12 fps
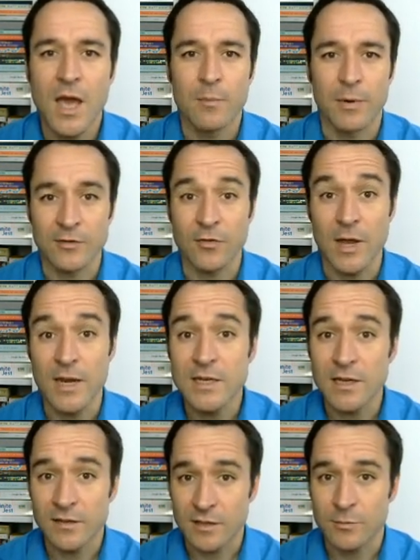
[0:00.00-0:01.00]
But for any
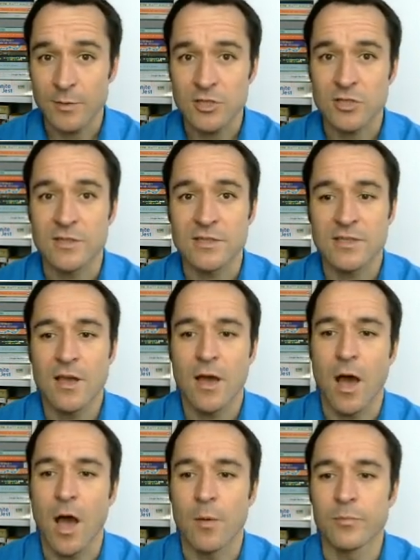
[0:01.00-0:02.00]
other questions,
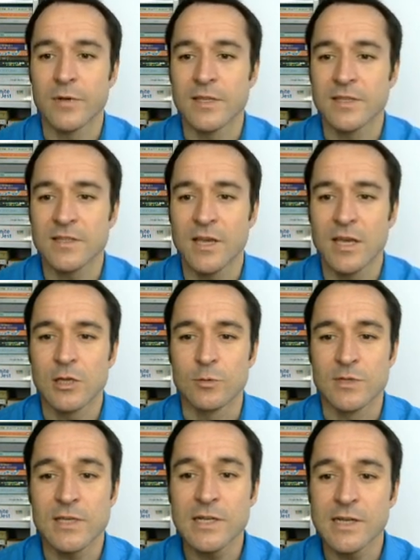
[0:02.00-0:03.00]
please use
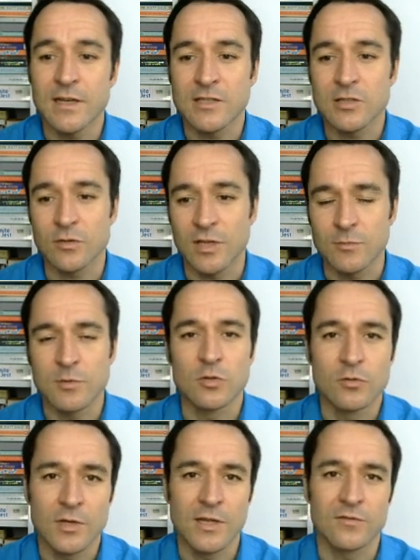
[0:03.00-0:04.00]
Ilias so that we do
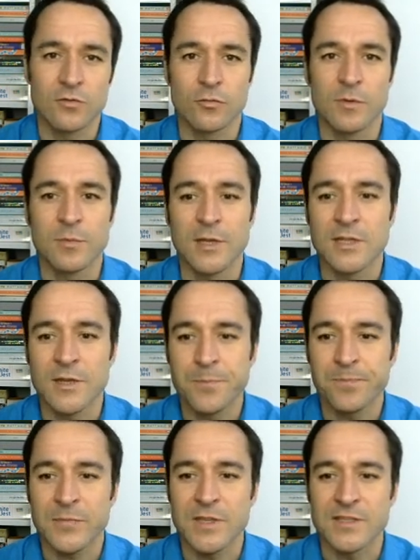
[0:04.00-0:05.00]
not have to repeat
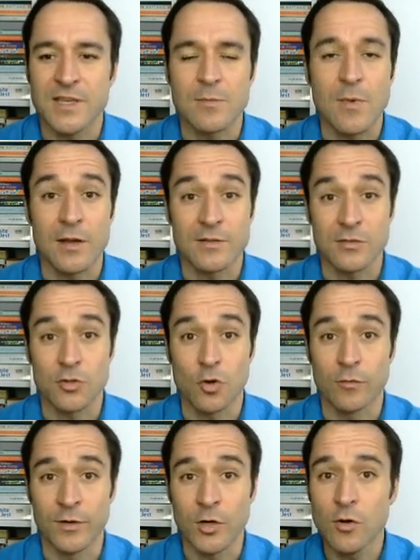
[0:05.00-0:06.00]
the same answers
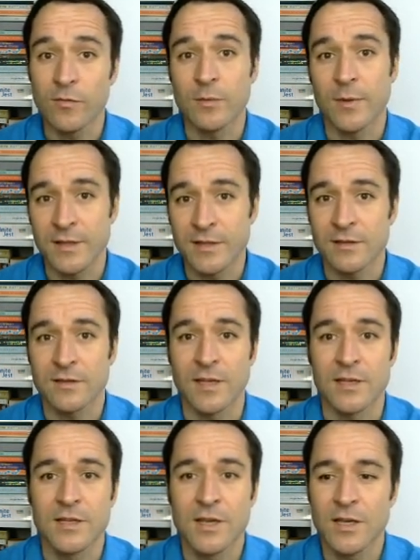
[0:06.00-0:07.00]
over and over, but
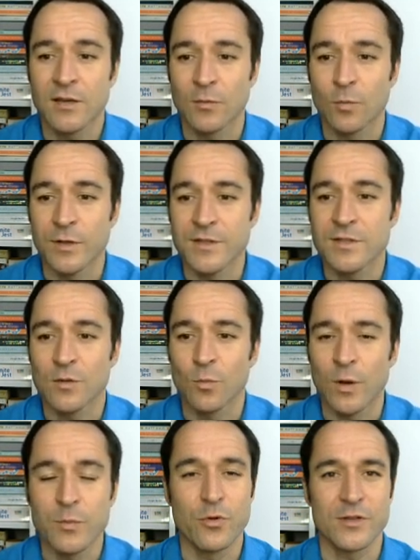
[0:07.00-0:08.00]
that uh, once
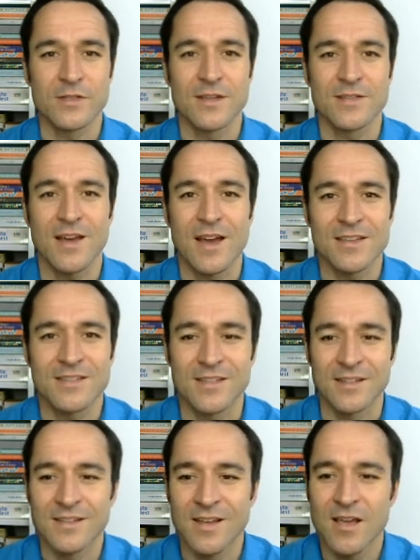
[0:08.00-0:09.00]
one person has asked
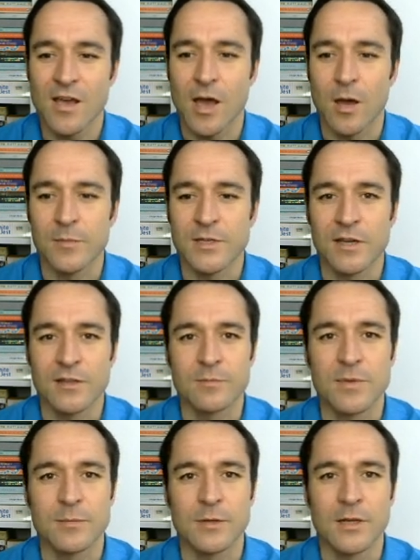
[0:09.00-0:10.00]
it, um, the other
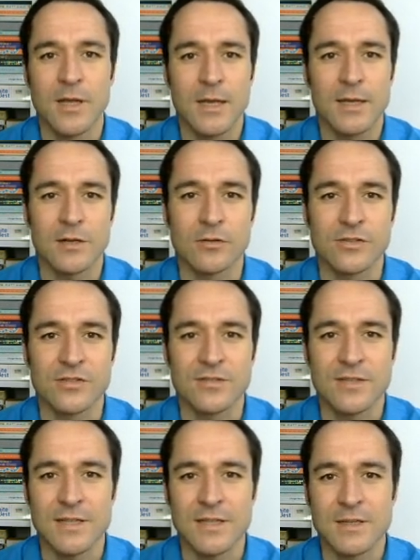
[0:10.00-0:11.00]
people can also see it.